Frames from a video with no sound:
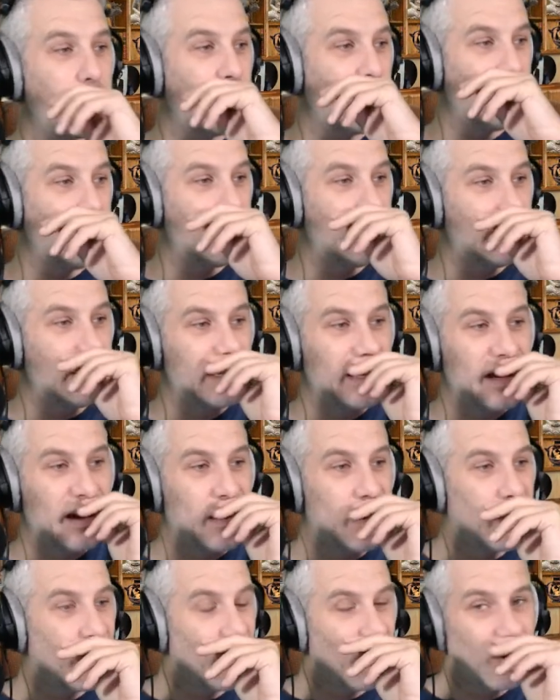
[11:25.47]
we
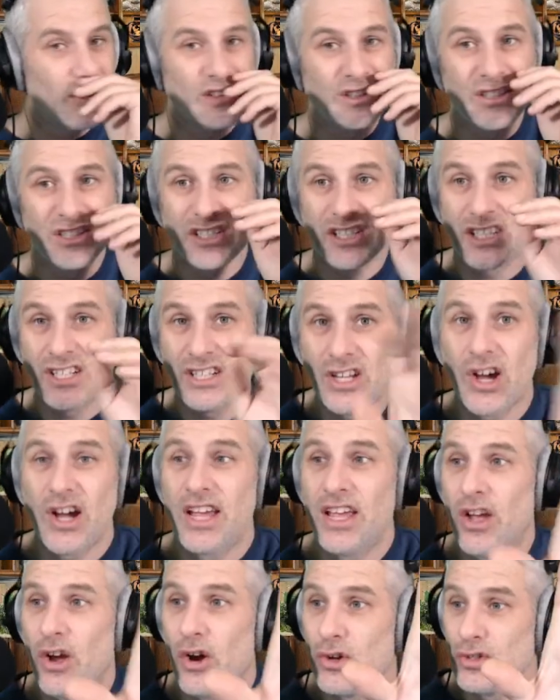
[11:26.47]
are on
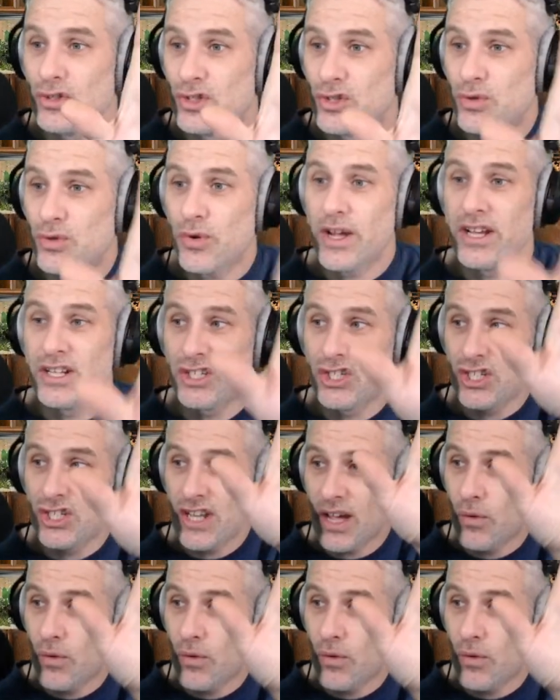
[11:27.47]
tonight on Twitch.